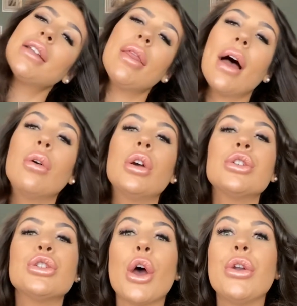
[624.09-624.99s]
Like, that'll
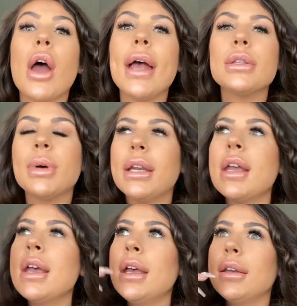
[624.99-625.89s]
look so nice
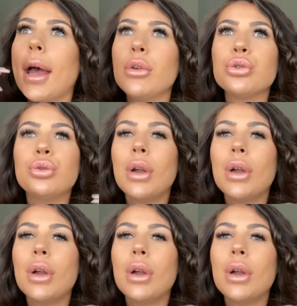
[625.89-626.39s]
when natural